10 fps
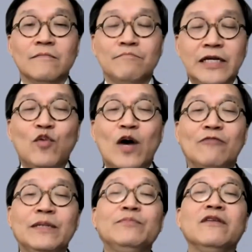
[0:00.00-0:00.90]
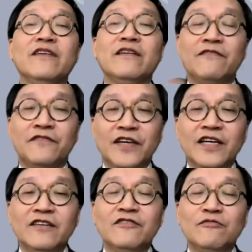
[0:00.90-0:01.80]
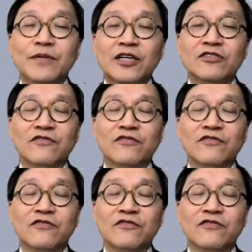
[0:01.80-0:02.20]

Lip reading: Meanwhile, people are very fearful because